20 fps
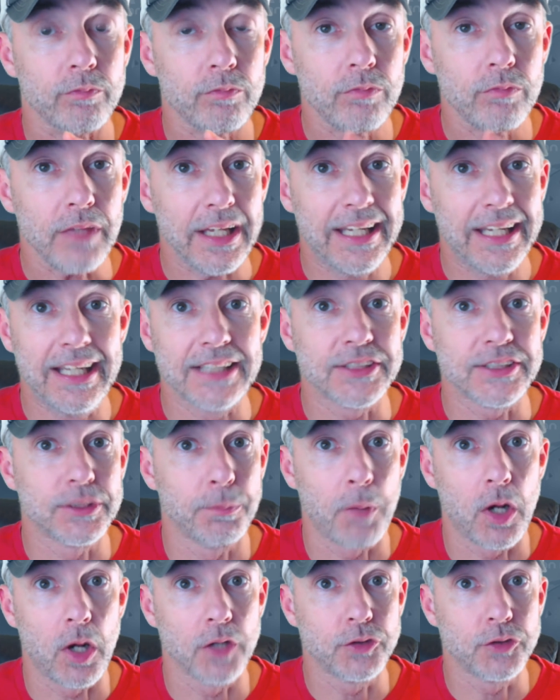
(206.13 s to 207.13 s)
gets the
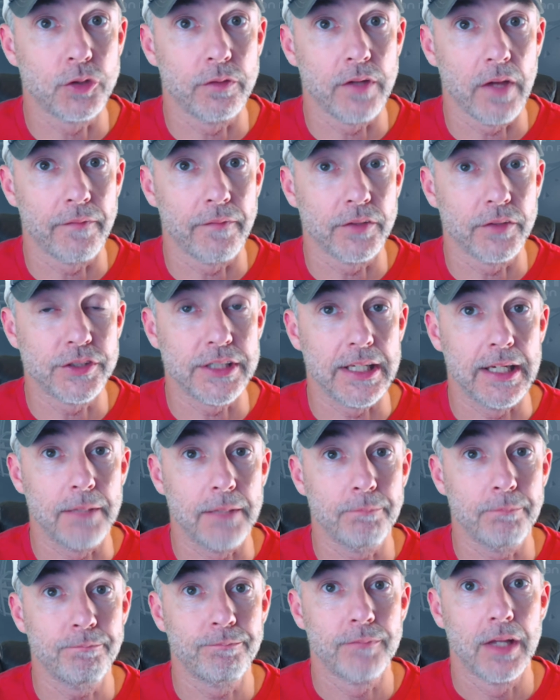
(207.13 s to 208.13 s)
ball to the other
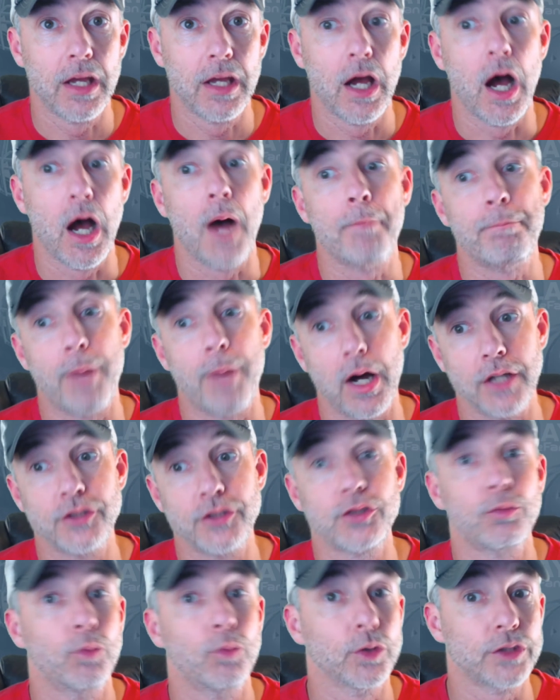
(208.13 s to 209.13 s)
team, a punt,
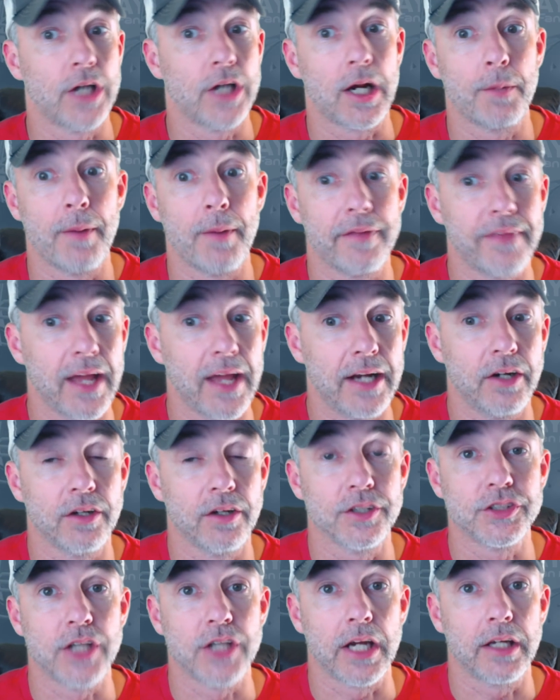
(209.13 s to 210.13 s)
we'll talk about that here in a
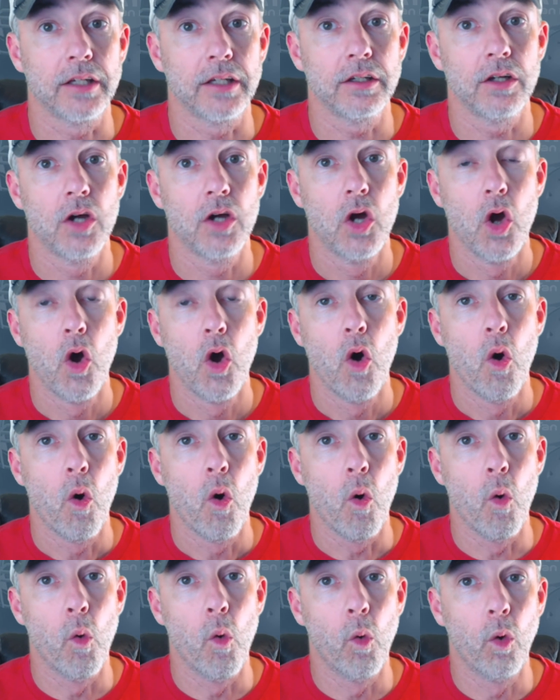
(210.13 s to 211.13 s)
second,
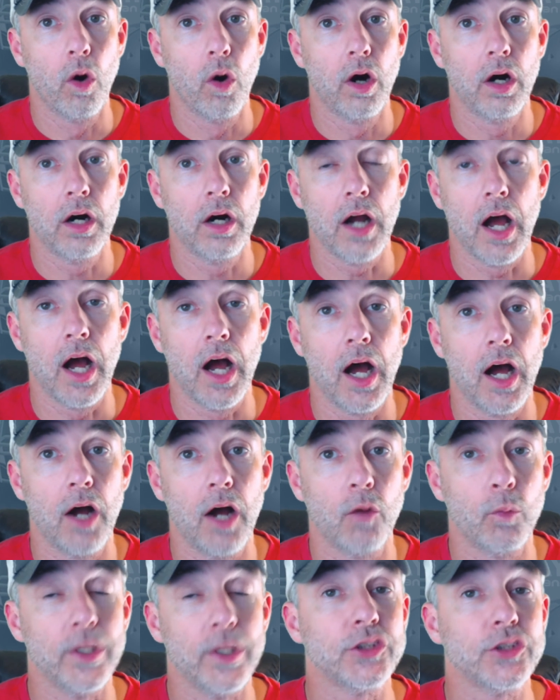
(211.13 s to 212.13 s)
or
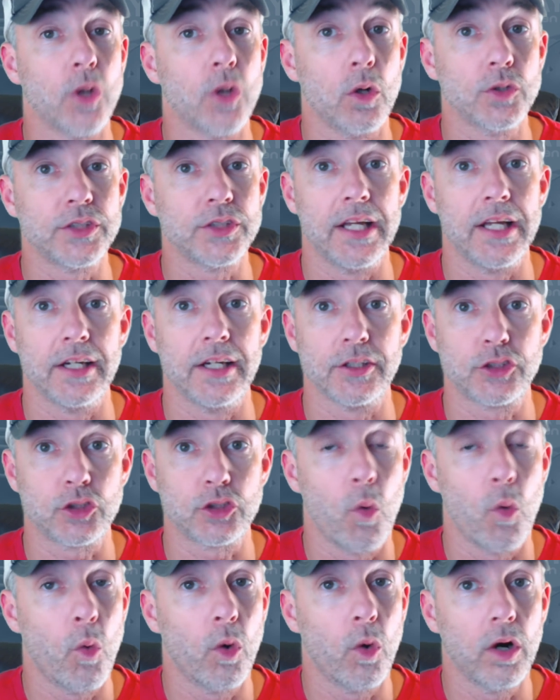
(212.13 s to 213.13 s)
results in a
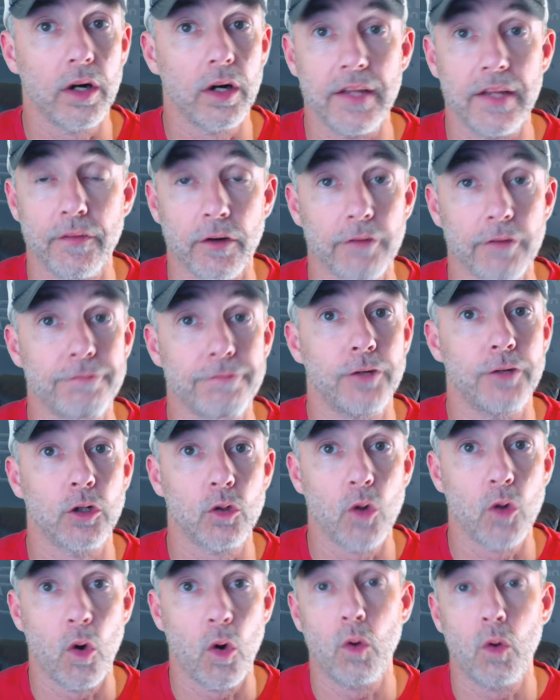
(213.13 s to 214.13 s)
score, either a field
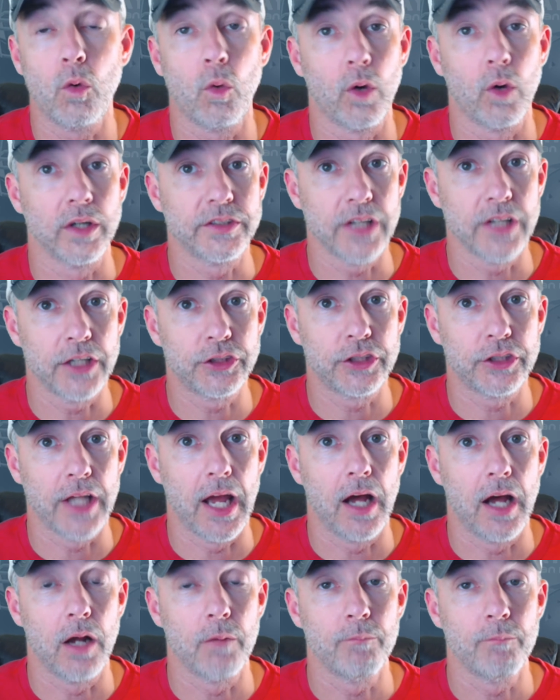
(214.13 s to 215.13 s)
goal or a touchdown,